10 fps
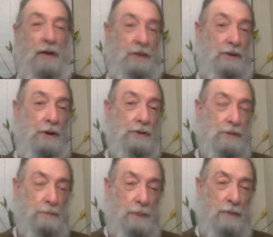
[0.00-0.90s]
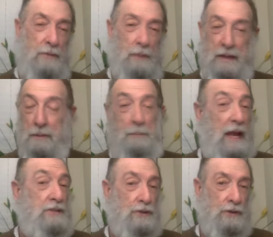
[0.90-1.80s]
the nukes are probably, the
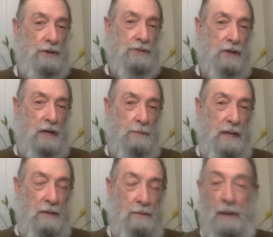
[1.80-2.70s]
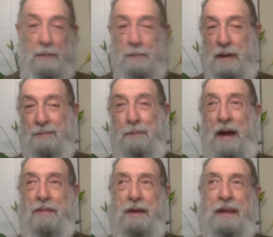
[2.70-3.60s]
major nukes are going to be by, by,
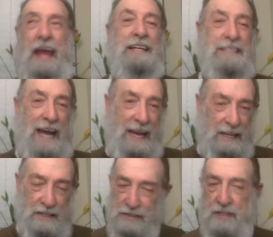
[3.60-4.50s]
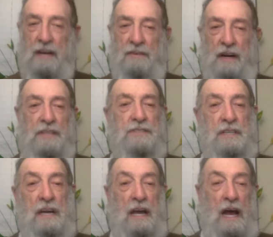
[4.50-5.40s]
by the antagonists of us.
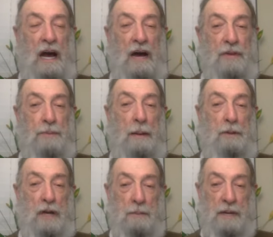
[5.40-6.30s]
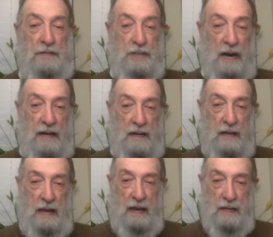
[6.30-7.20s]
Uh, they're probably going to be
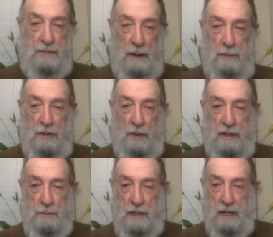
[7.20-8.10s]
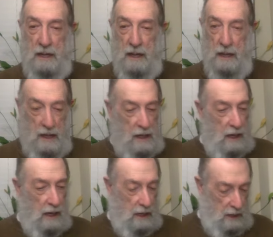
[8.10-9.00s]
China, and it's probably going to be,
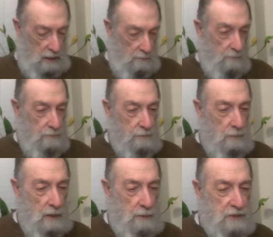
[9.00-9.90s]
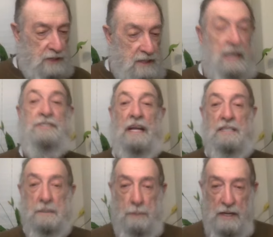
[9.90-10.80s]
um, let me see. Yes,
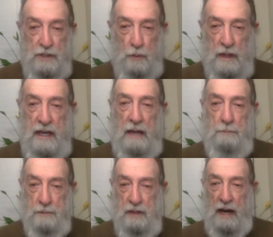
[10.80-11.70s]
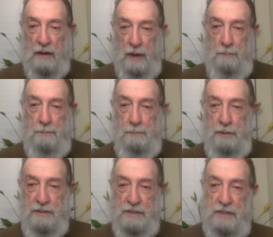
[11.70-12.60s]
that's the page twenty-eight diagram,
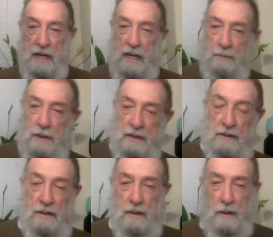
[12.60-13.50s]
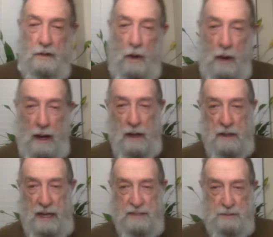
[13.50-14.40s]
Princess Kicking Butt, or no, uh,
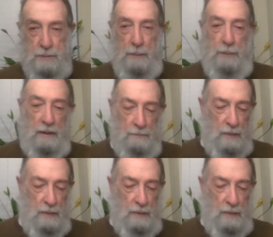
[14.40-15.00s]
Cats and Prepping.